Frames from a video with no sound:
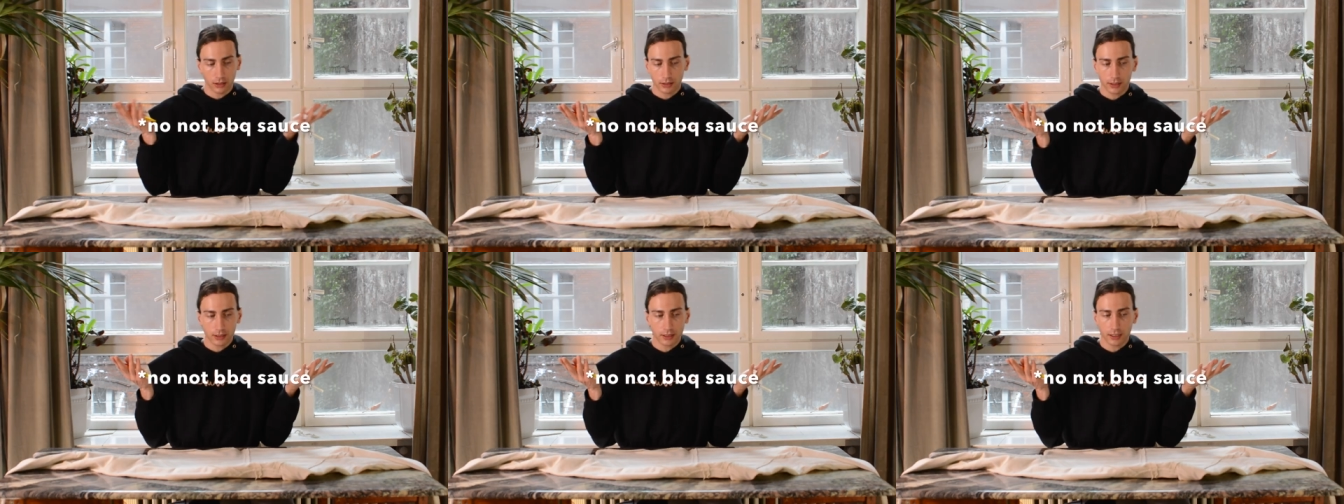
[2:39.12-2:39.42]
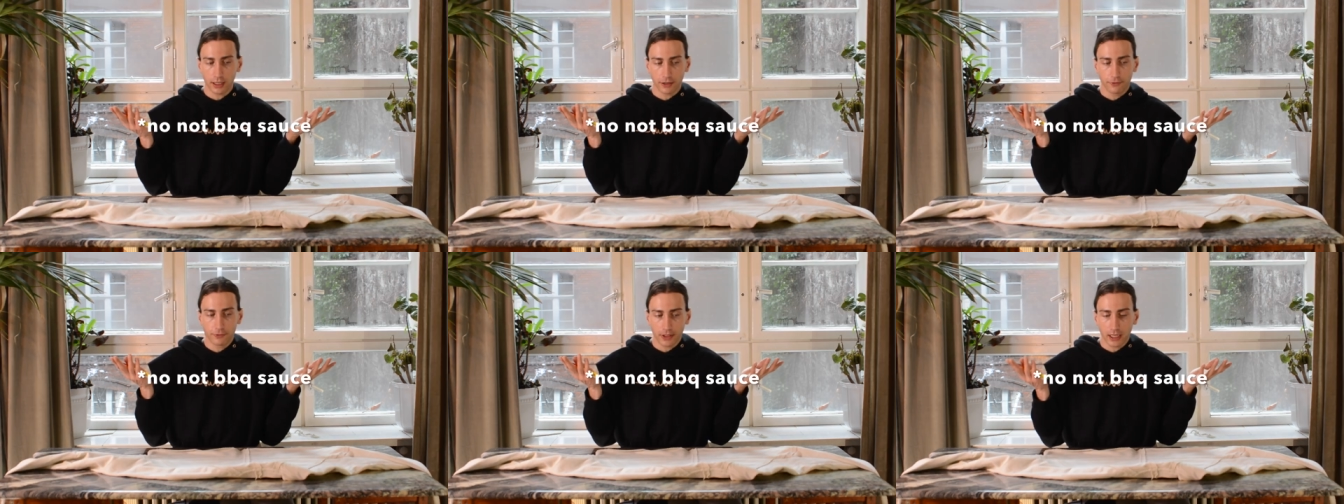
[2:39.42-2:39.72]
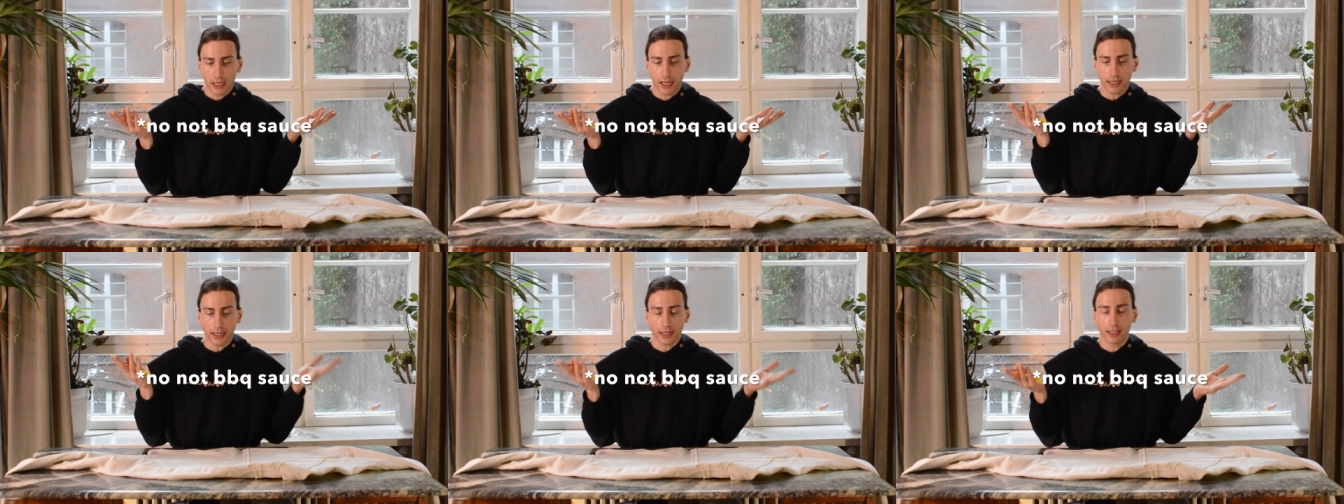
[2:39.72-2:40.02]
Honestly, I feel
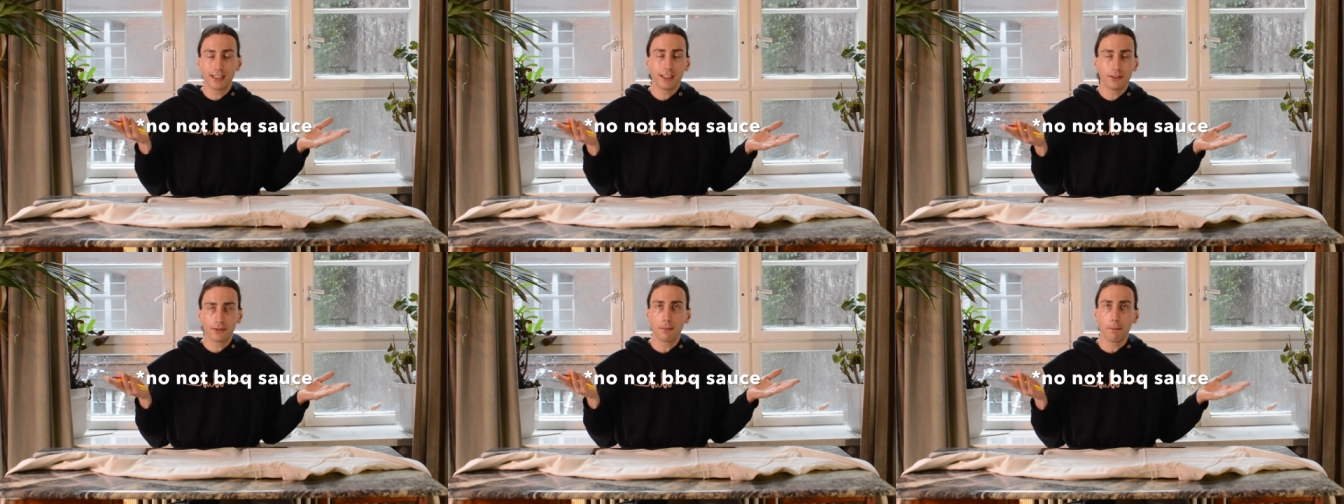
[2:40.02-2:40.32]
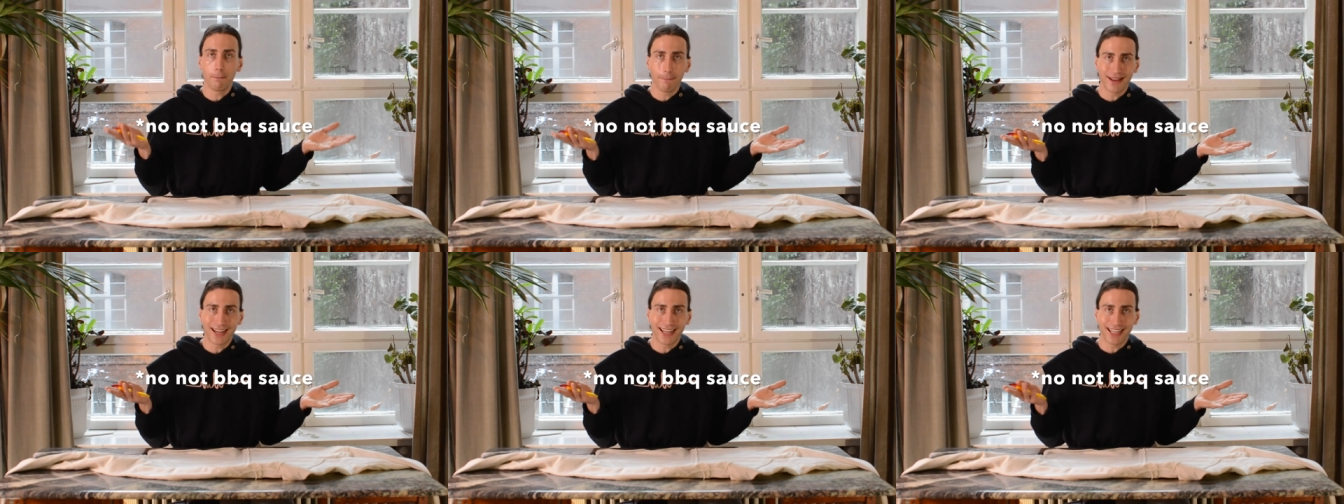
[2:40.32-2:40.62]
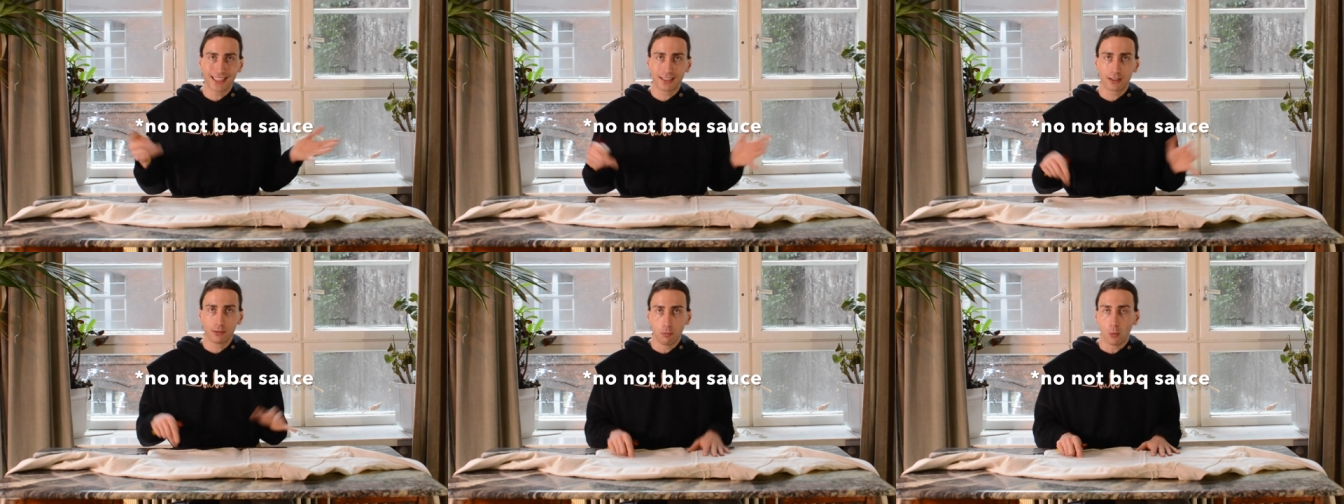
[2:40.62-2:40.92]
like I even
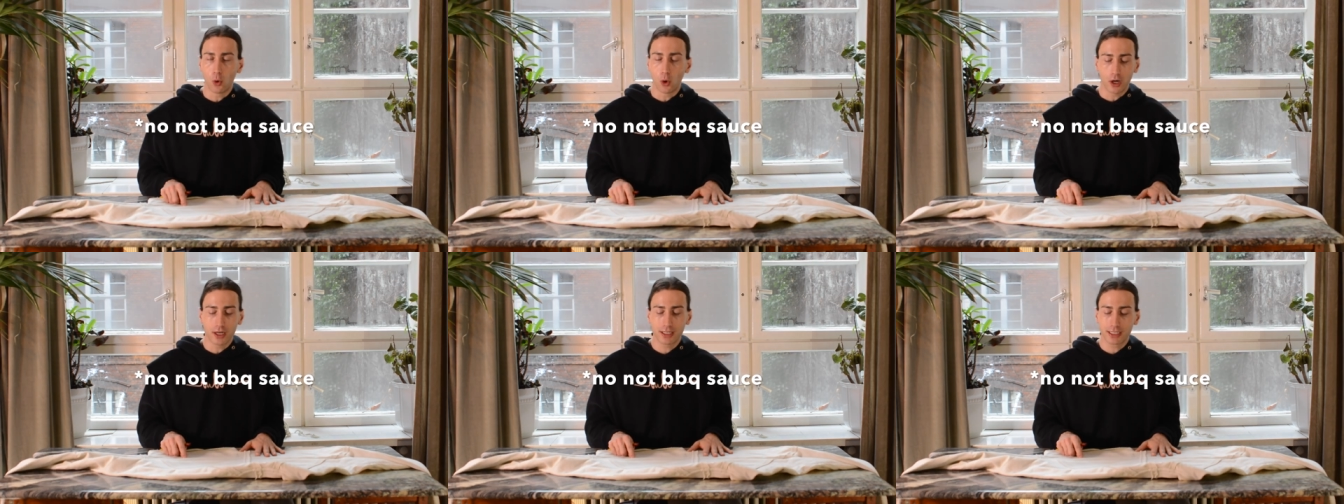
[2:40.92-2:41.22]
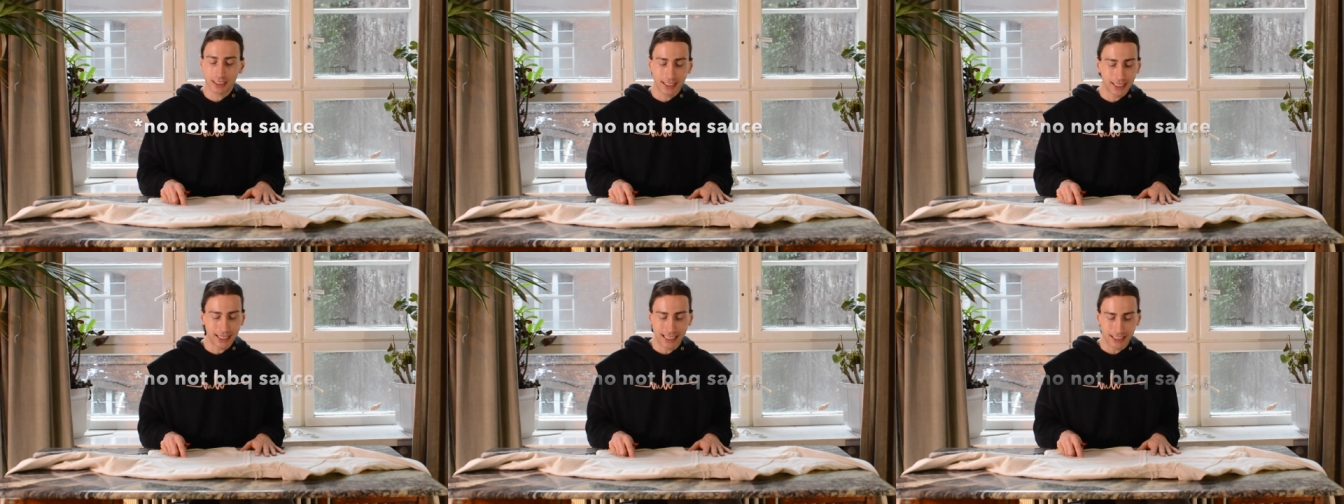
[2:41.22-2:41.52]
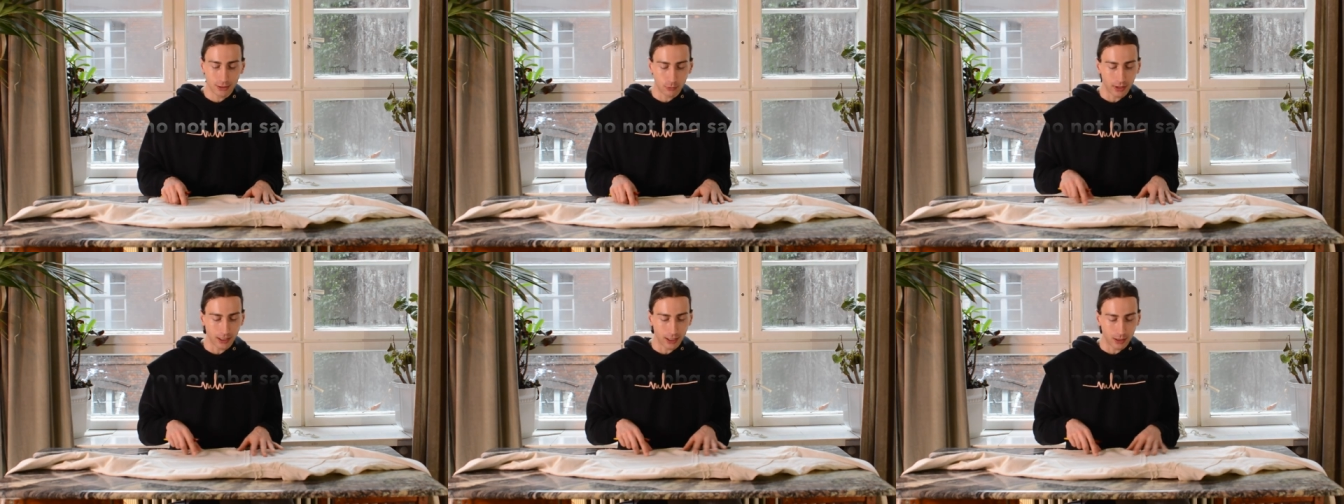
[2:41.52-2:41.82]
made more
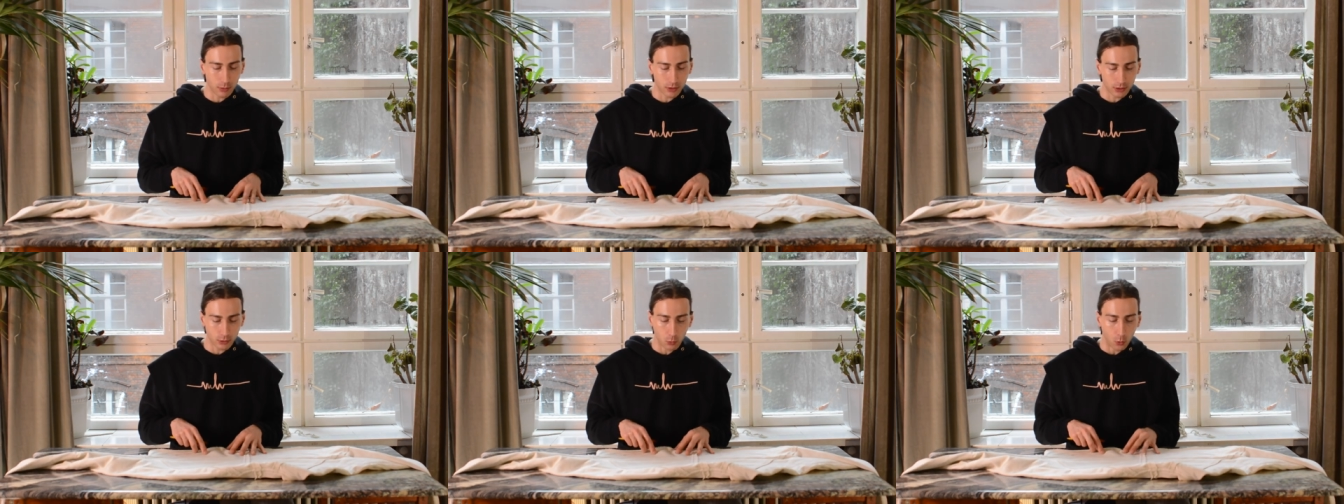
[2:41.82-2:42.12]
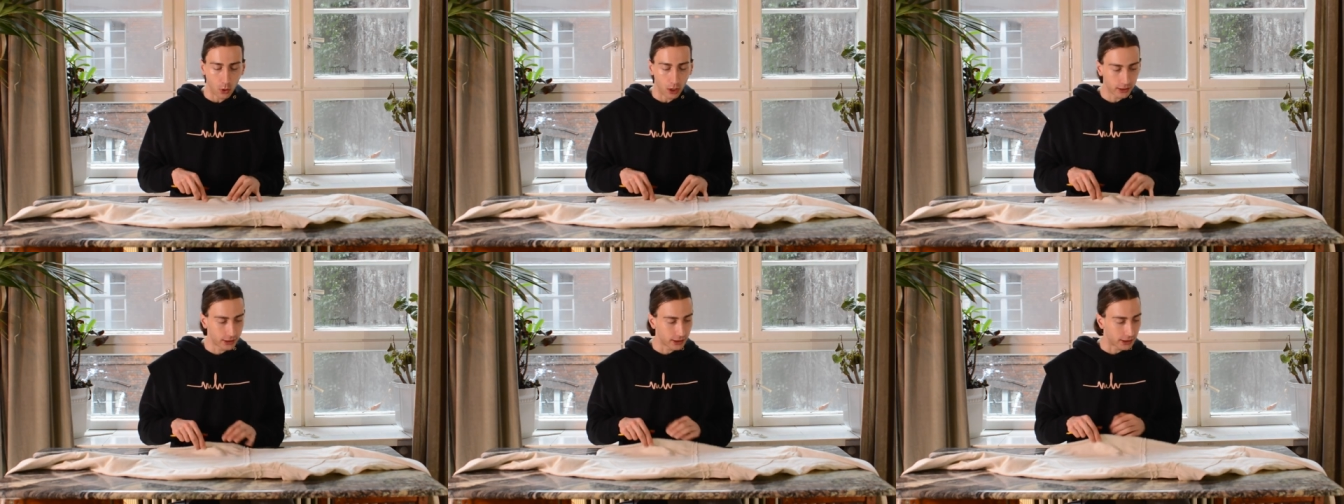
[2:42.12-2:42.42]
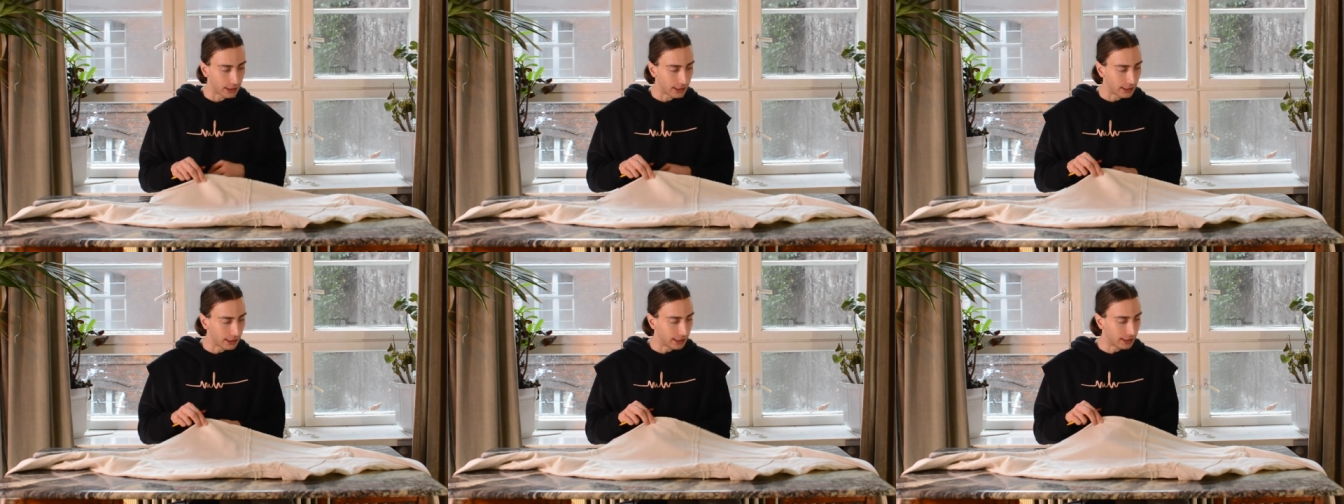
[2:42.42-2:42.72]
stains when I was
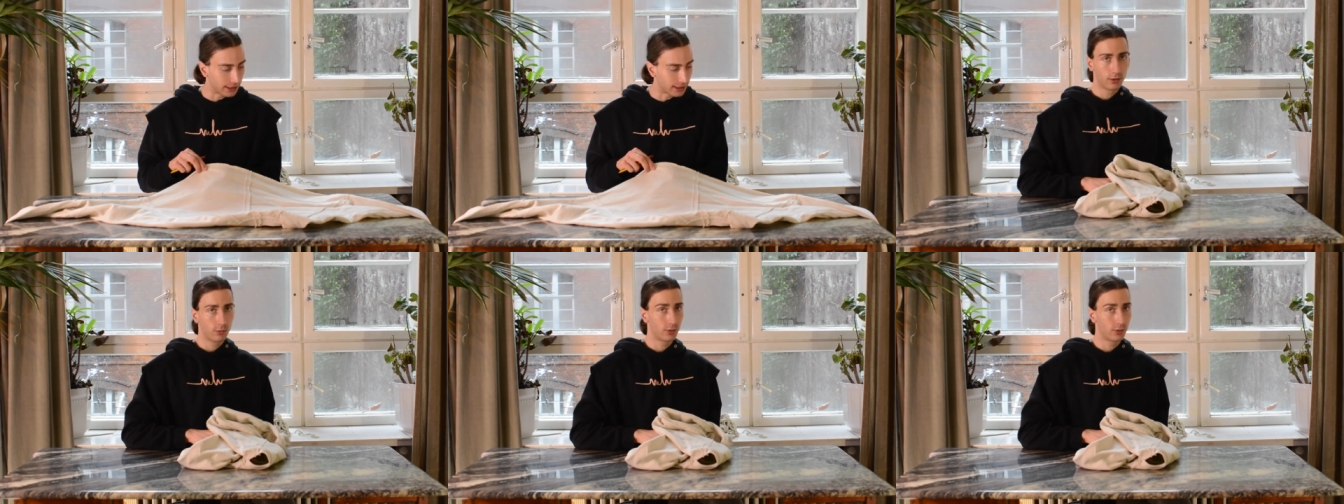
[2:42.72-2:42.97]
washing it.